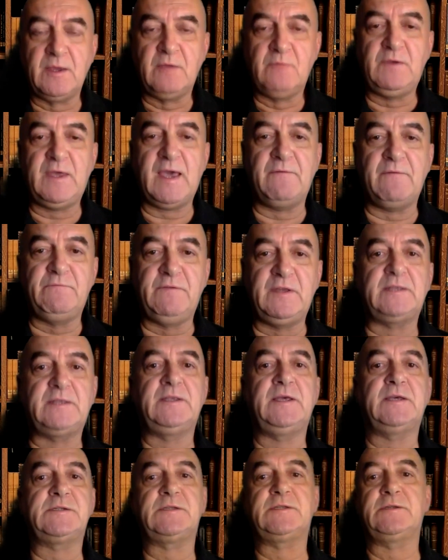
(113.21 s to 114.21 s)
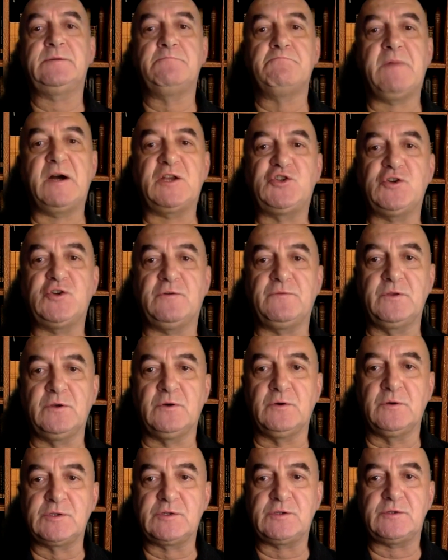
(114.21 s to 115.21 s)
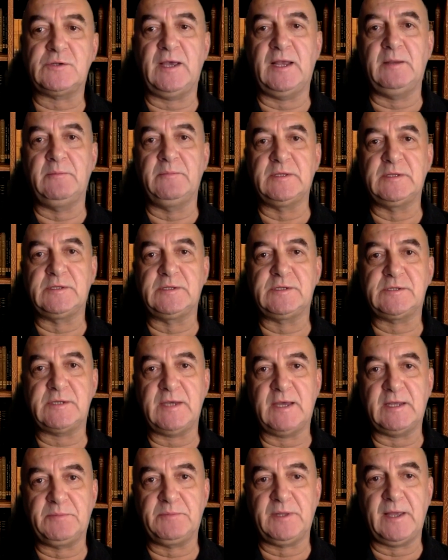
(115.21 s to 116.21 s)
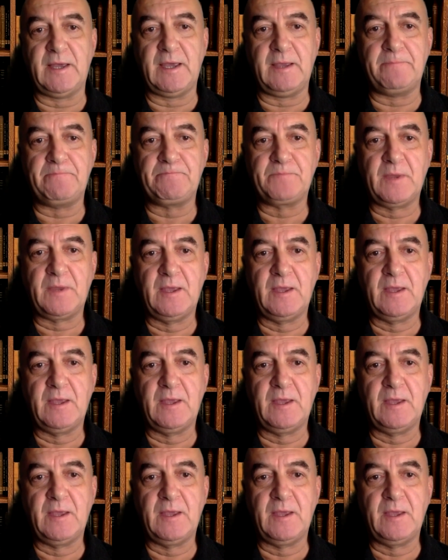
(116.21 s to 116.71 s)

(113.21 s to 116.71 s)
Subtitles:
we have witnessed much of those elements at play,